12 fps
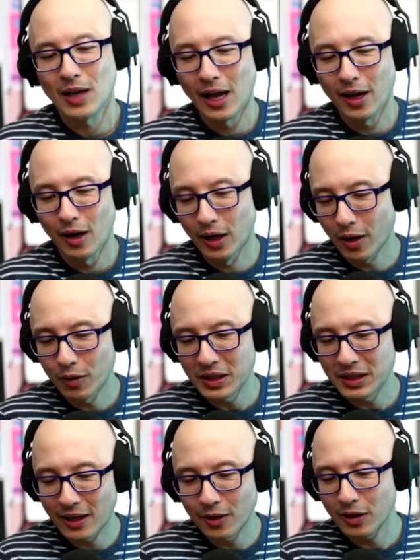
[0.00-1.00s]
I
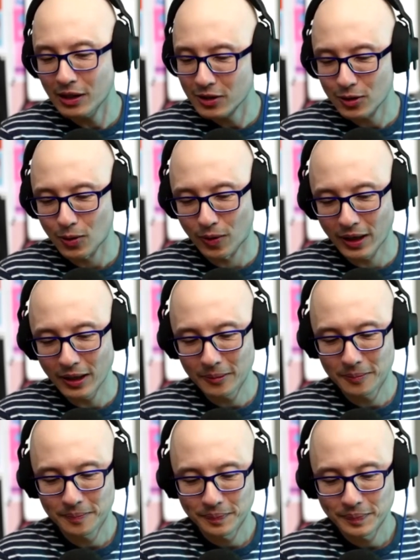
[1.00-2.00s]
only tell you this story
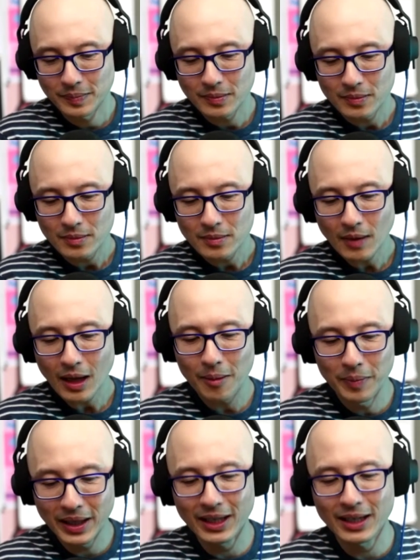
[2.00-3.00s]

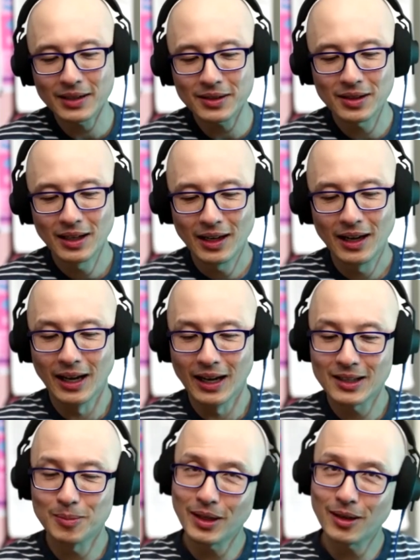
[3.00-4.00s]
because
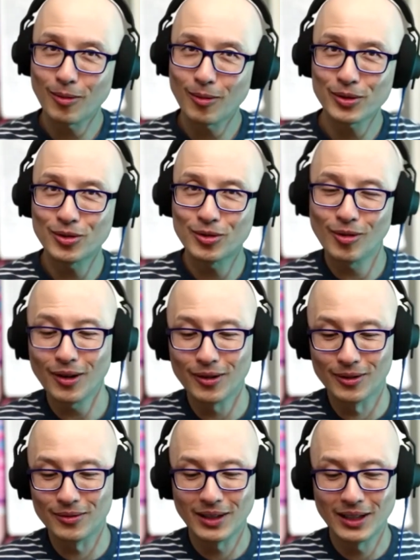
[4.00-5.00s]
it's been a real
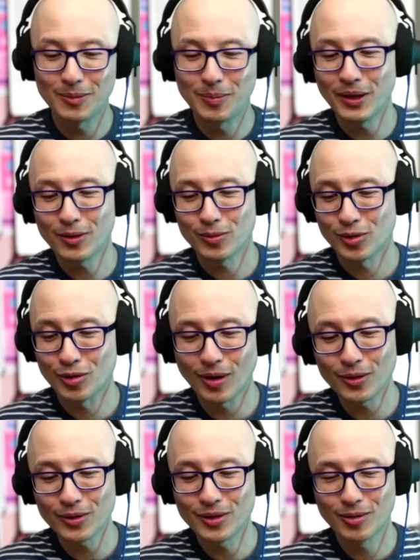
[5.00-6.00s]
struggle. It's been a
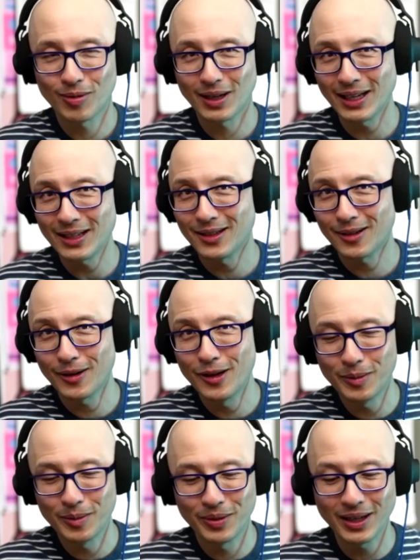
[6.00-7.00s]
struggle to relate to other
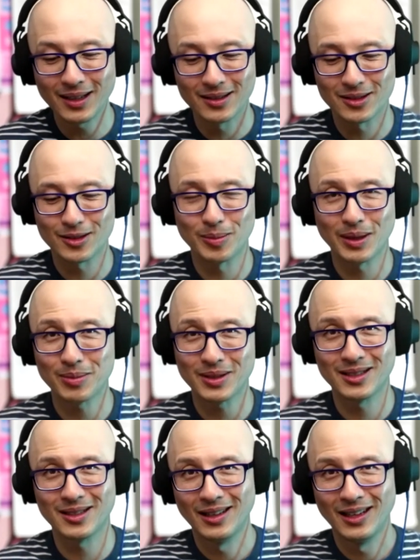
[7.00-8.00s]
human beings, to be able
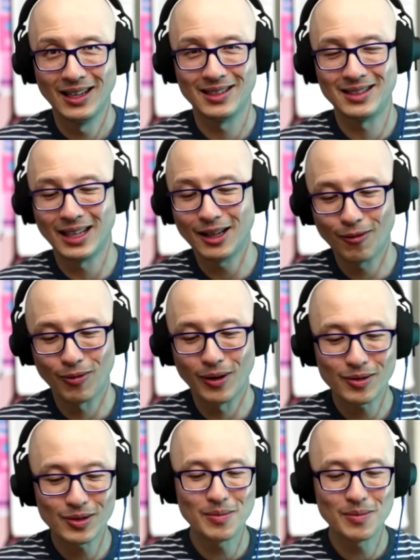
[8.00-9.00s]
to stand in
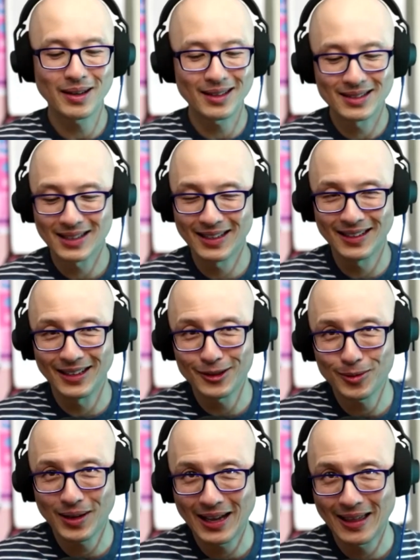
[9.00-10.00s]
front of somebody and say,
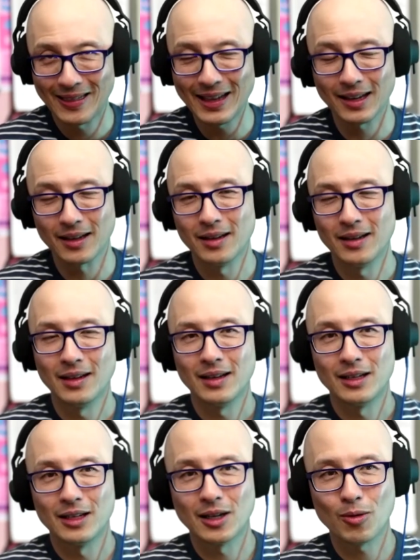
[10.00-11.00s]
here's what I think.
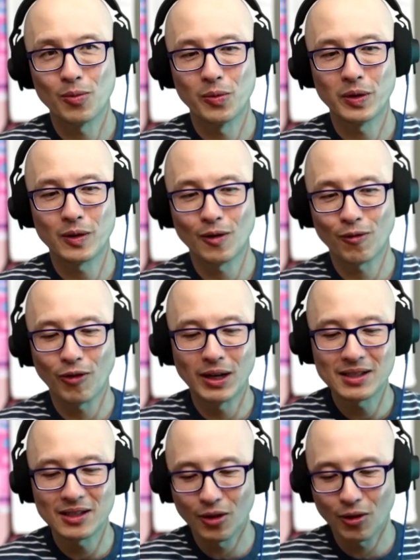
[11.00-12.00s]
Now, with your
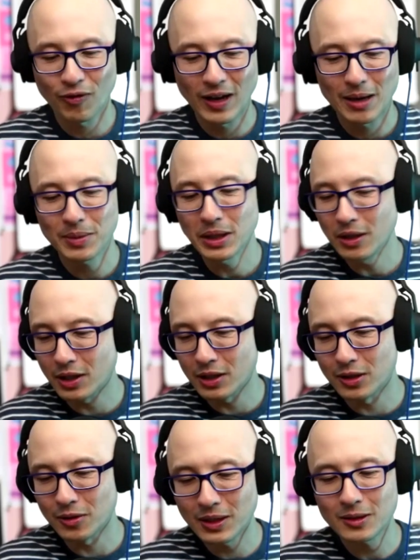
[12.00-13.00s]
friends and your family, you could
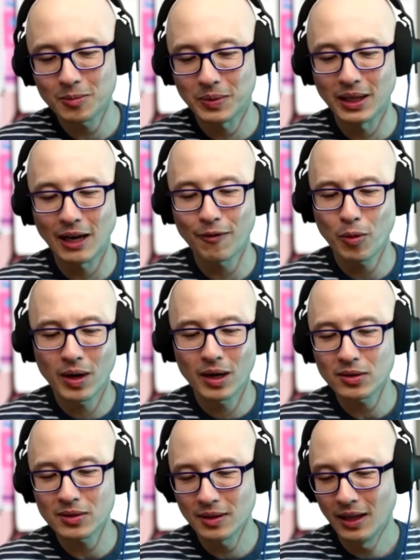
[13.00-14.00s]
do this, but everywhere
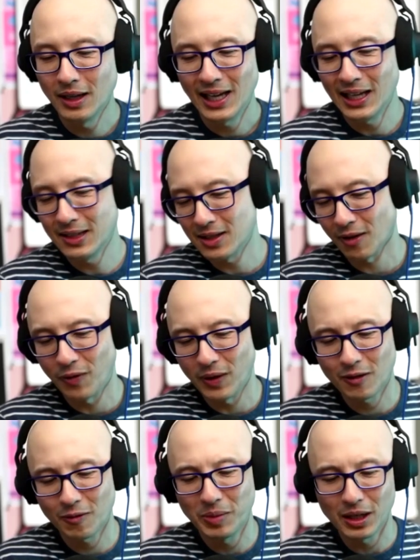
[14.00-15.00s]
else, it's the
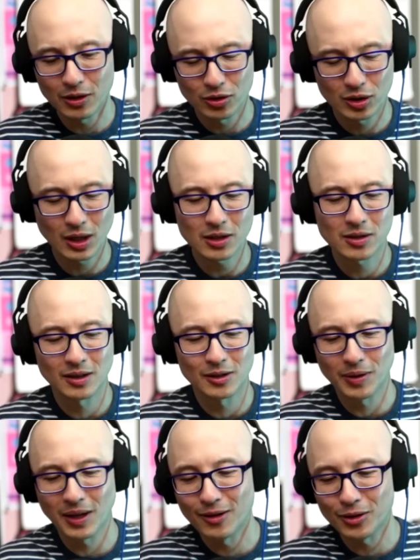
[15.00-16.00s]
fear of being judged.
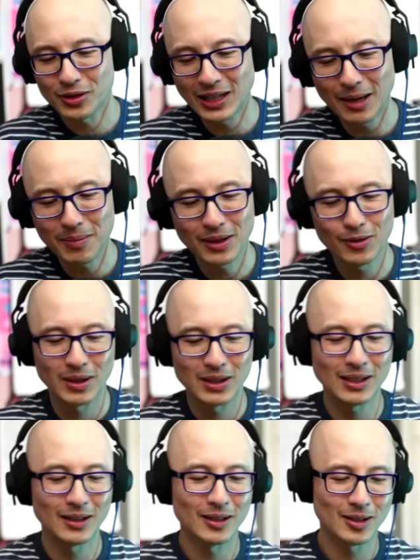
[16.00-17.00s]
Do they understand me? Do I
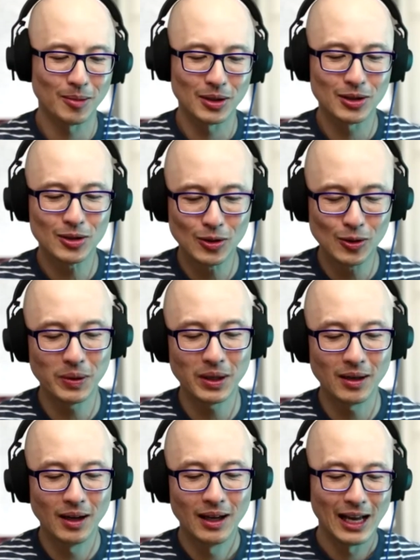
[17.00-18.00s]
say this something
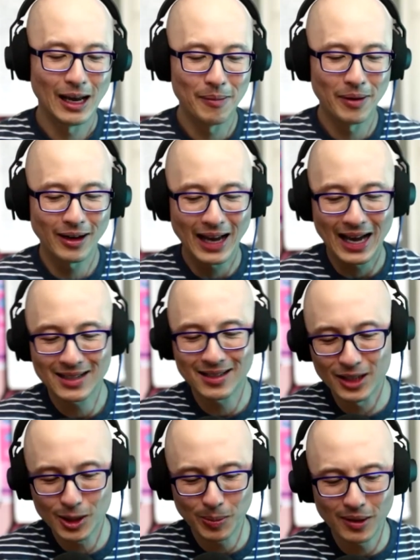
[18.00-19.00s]
stupid? Am I going to
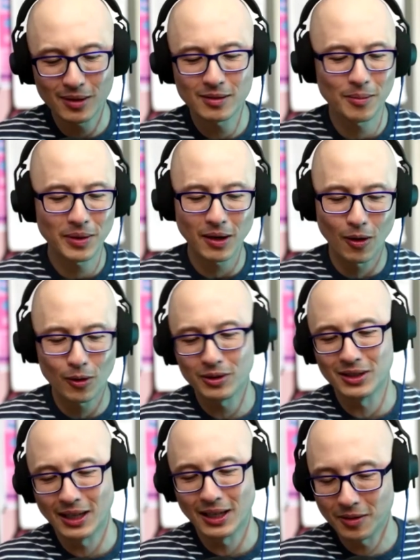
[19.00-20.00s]
accidentally spit on somebody? All
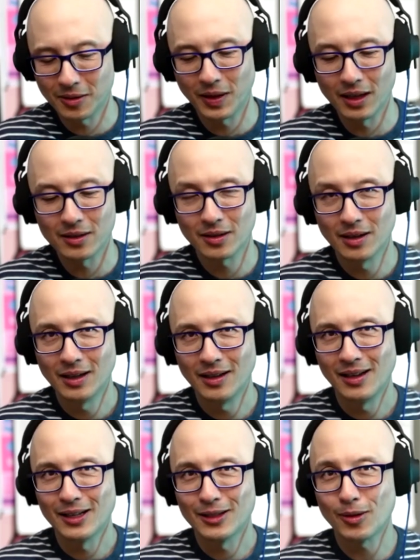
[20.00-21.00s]
these kinds of things.
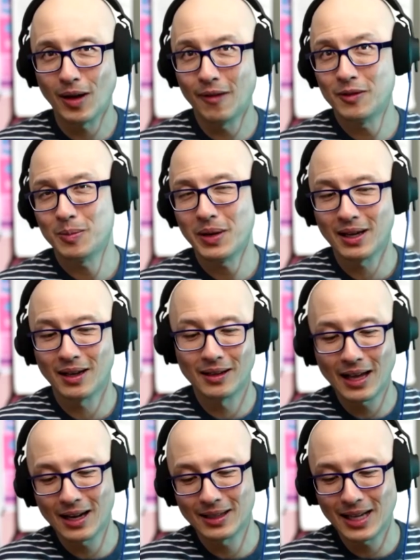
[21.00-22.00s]
So I've spent a
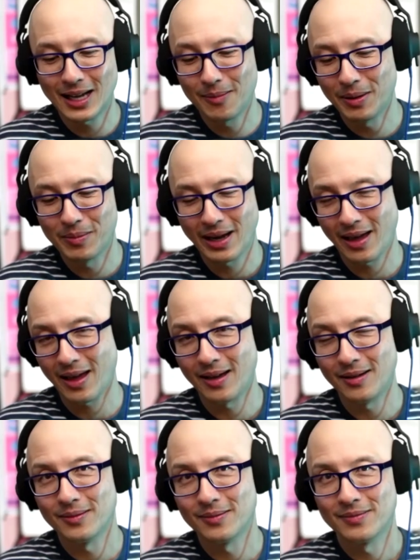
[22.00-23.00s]
lot of time in my
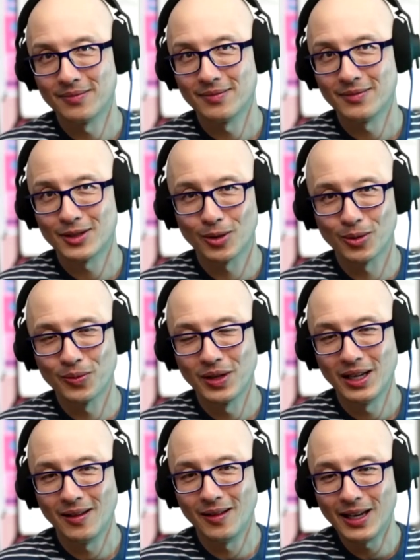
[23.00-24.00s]
head. So
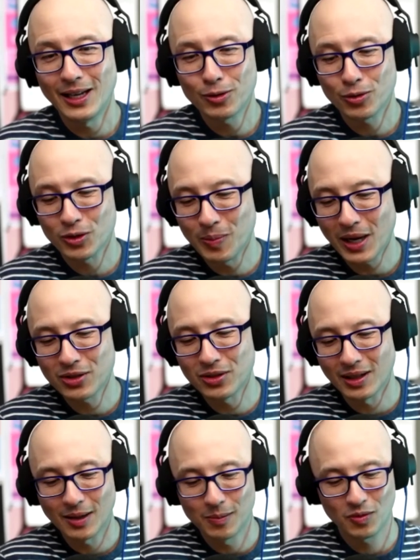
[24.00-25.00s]
the
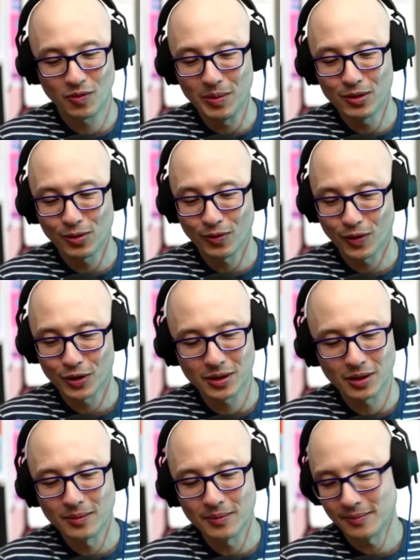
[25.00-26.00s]
introspection comes from
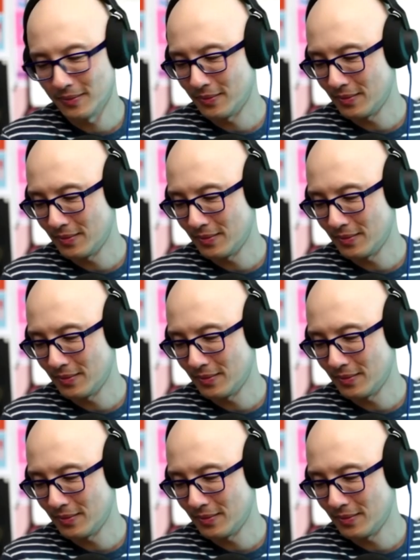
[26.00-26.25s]
introversion.